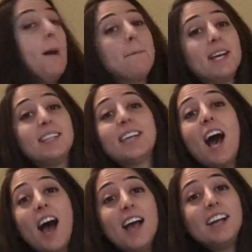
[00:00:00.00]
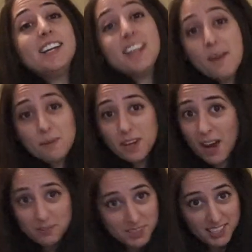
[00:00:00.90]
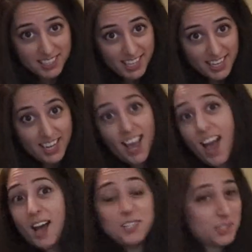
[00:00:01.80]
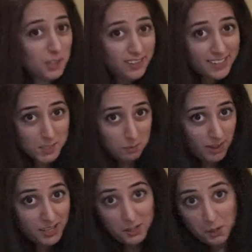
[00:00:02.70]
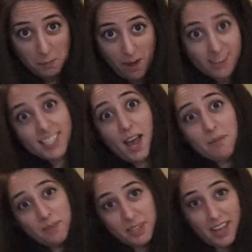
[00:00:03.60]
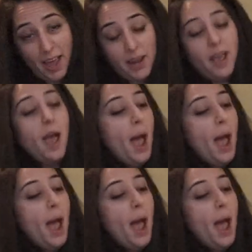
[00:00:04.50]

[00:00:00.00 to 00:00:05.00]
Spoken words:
Because I never have to clean a dirty, smelly litter box ever again,